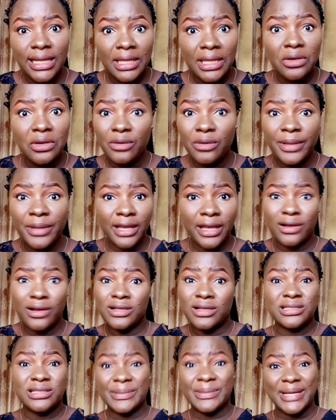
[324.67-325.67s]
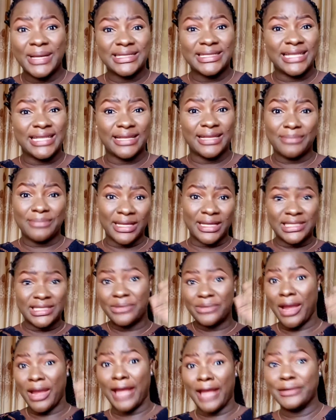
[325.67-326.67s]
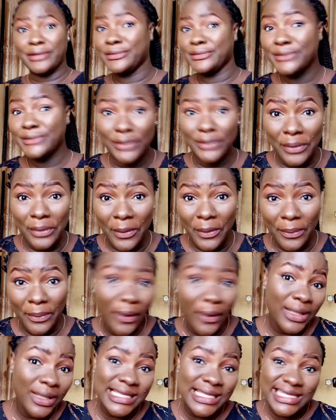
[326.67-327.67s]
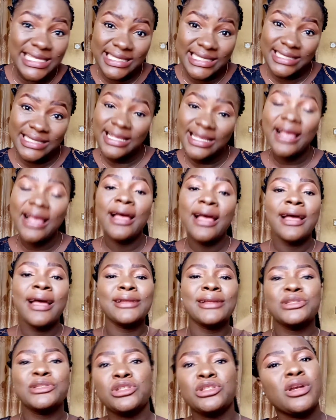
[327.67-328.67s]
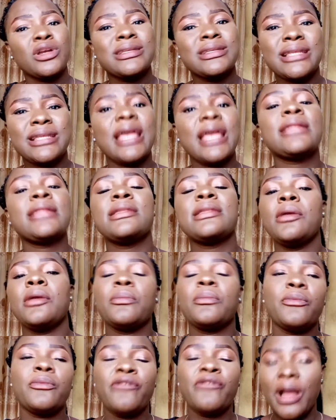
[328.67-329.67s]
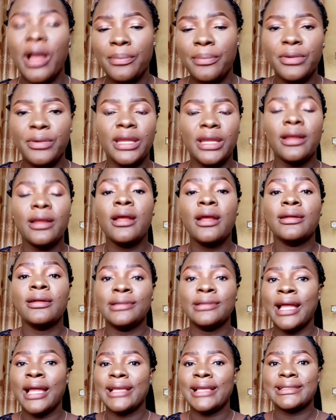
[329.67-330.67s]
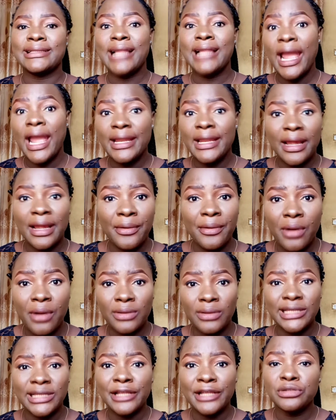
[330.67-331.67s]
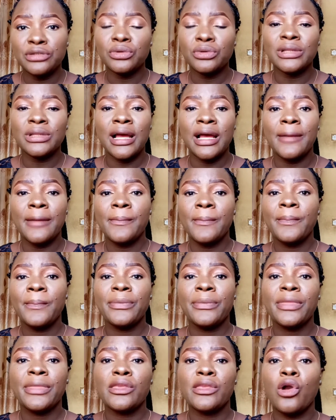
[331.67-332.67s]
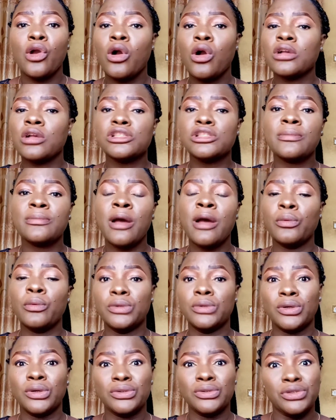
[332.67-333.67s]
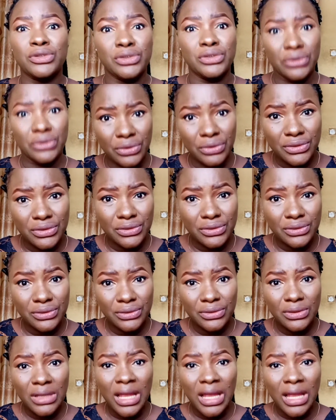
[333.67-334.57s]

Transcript: It could be a customer's material, I don't know, but just any fabric that is lying around I you know that your customer will not use